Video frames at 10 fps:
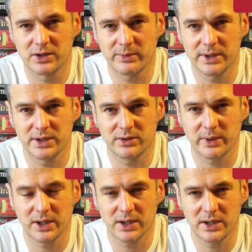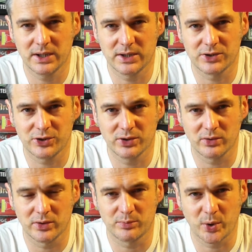2020 edition
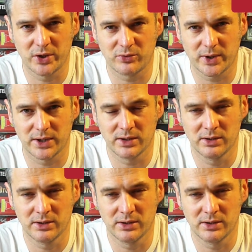or print run,